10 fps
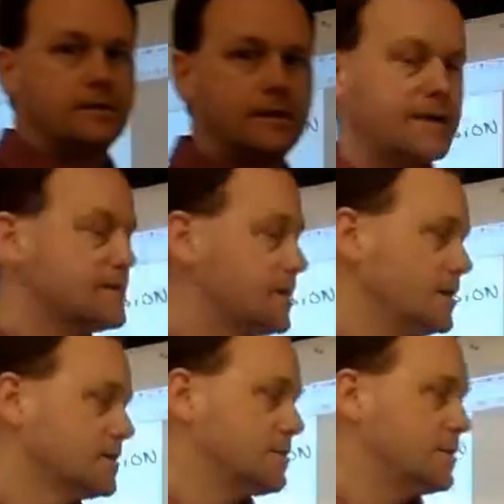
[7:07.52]
that
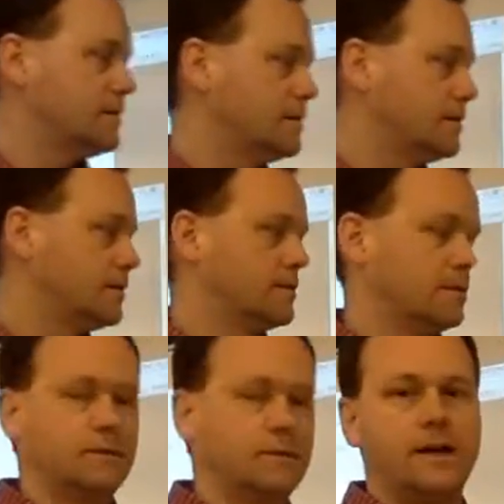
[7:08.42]
tells me
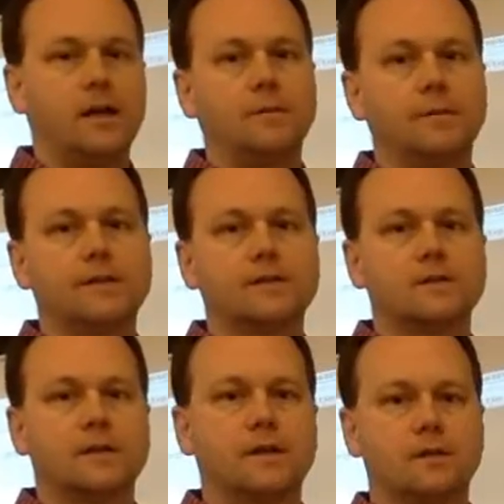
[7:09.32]
the element,
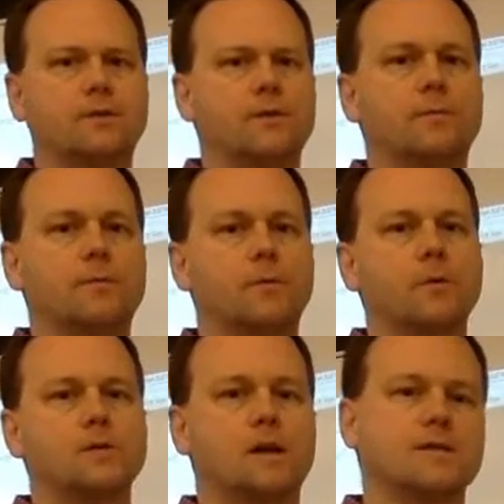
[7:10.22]
so I can know the number of
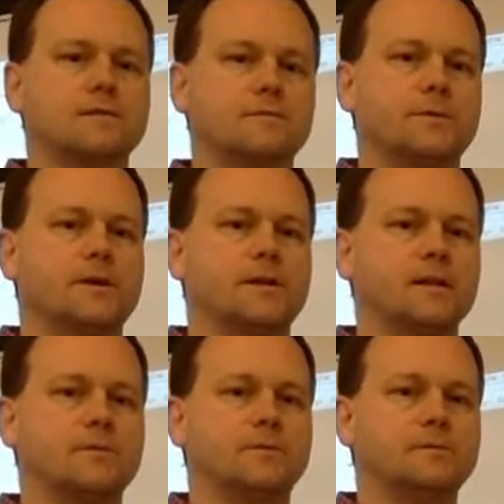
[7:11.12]
protons in the periodic
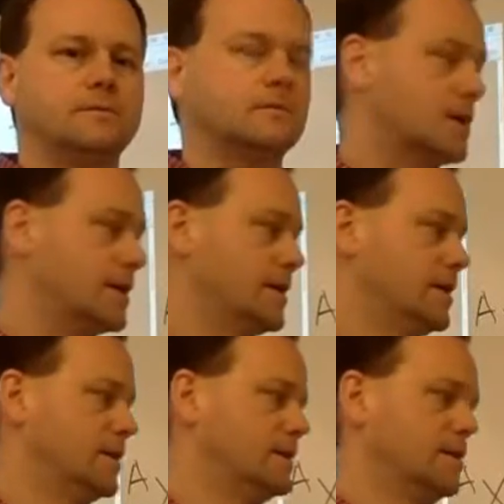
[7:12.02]
table, right?
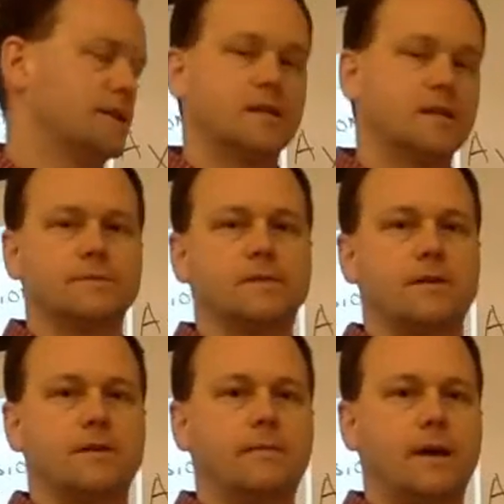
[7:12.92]
That tells me the
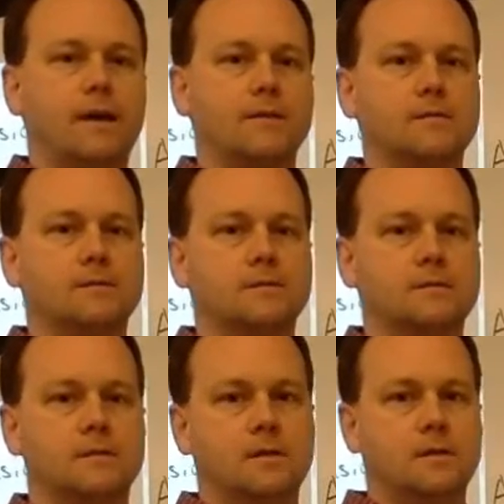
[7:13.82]
atomic mass.
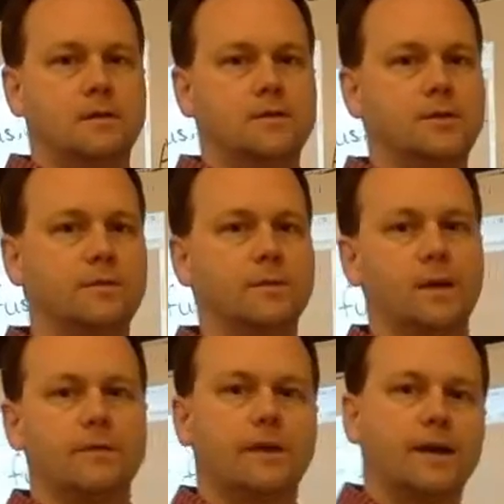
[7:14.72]
So you can
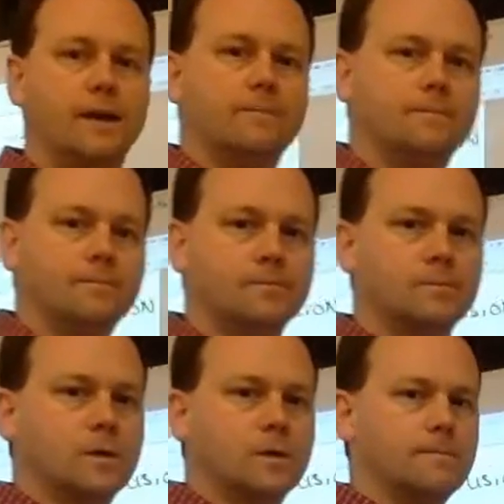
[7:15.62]
fill everything out.
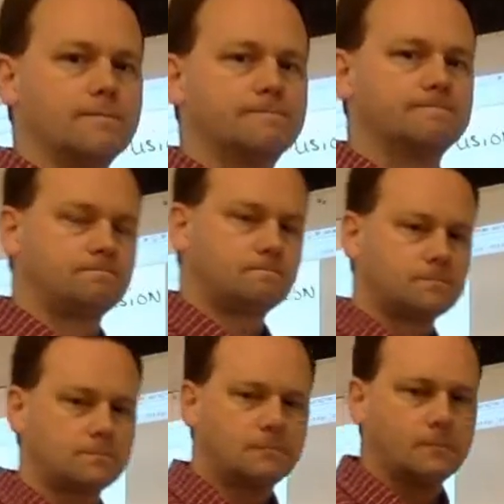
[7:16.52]
Okay?
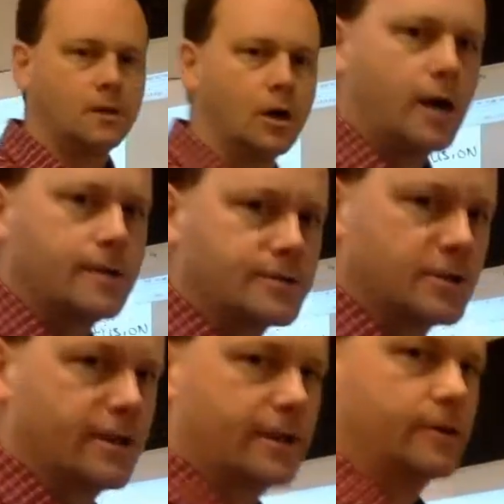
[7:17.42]
All right, should have done that